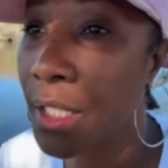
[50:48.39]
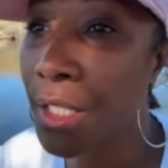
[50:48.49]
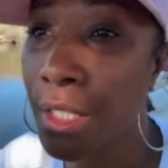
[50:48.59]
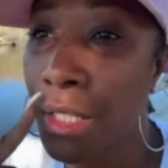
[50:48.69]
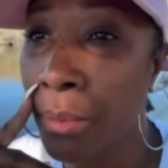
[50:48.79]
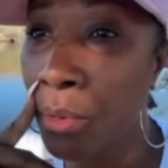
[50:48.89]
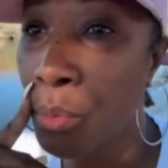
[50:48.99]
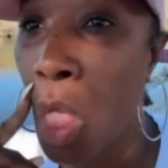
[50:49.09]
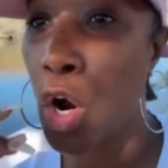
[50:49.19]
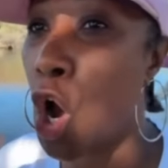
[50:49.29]
dish
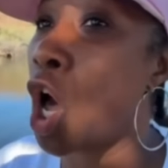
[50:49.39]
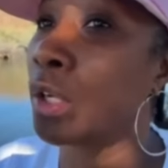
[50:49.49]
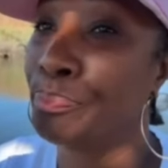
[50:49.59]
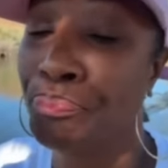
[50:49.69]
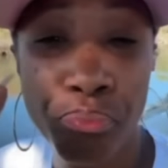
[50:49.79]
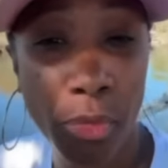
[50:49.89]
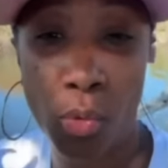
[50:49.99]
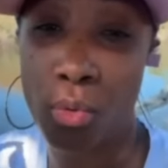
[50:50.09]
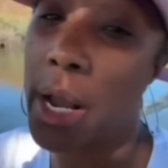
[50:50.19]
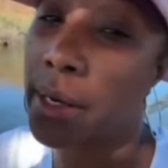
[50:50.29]
liquid
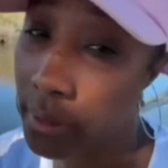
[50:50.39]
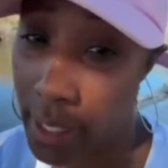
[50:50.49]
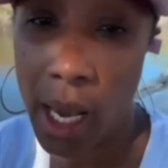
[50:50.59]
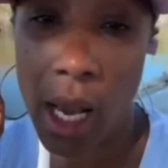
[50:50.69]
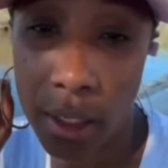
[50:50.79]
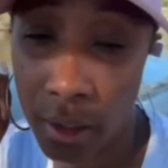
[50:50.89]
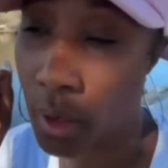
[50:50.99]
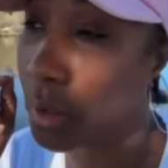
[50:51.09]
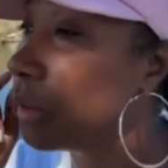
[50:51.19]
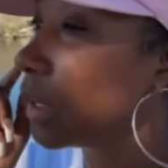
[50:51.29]
right on that hot
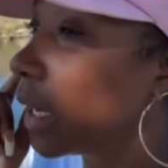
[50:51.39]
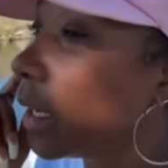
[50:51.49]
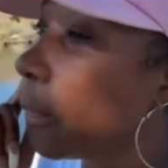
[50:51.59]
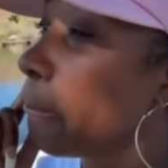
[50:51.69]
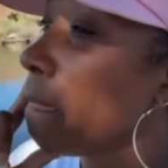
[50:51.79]
dog, okay?